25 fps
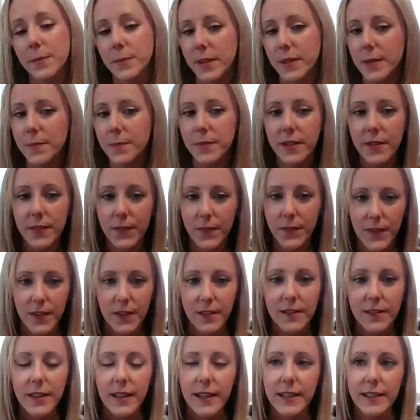sometimes I
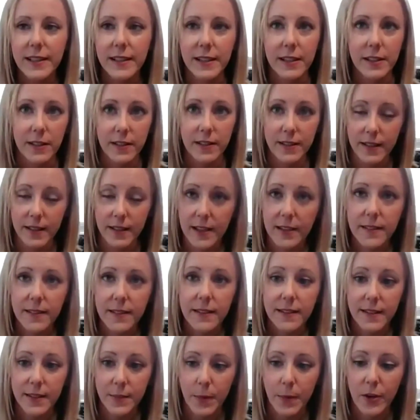feel like
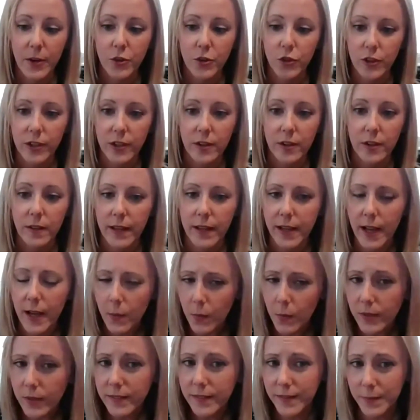kids especially are like,
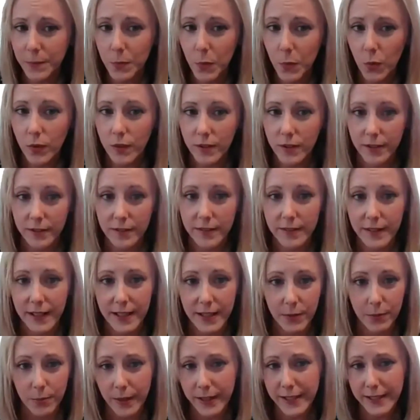I want s'mores
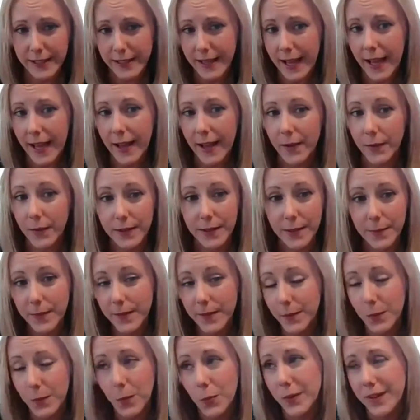like right now. And
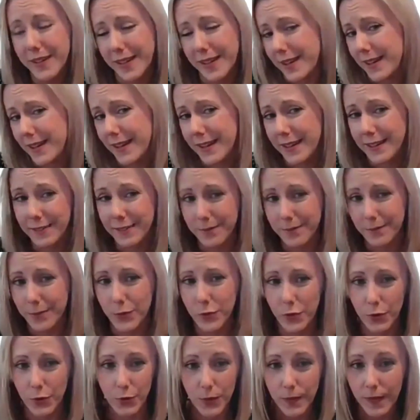I'm like, well, we can't
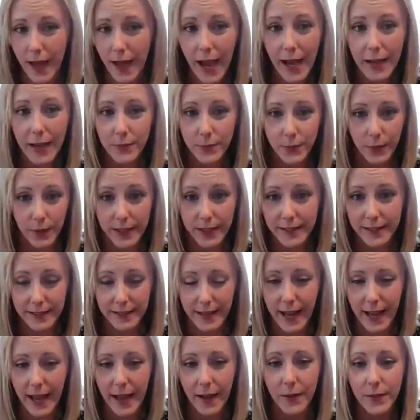do that
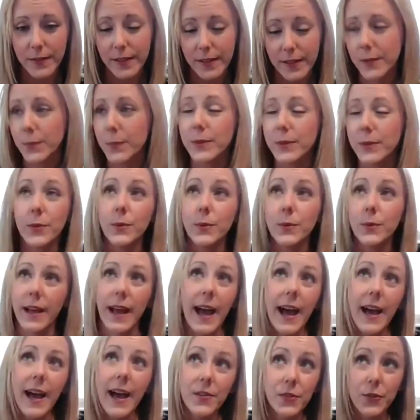right now. Like we don't
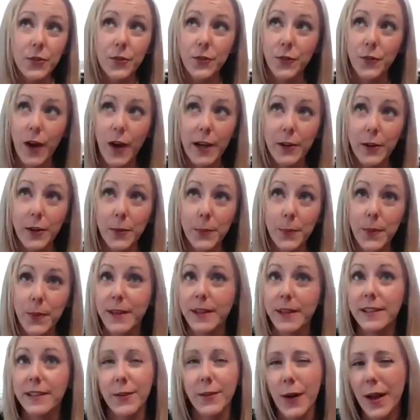have a fire
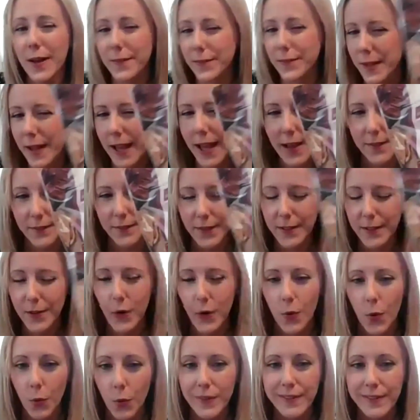pit. You have to have like
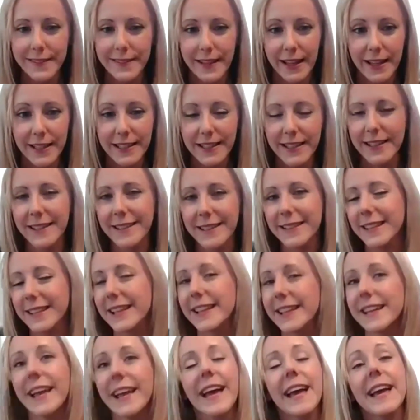a whole setting.
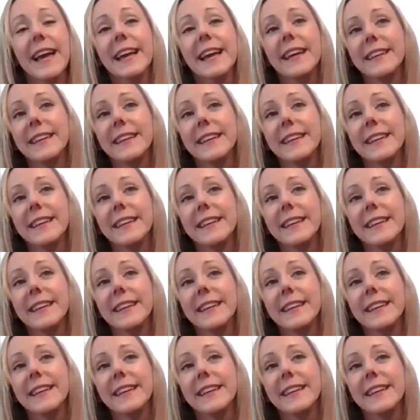Like,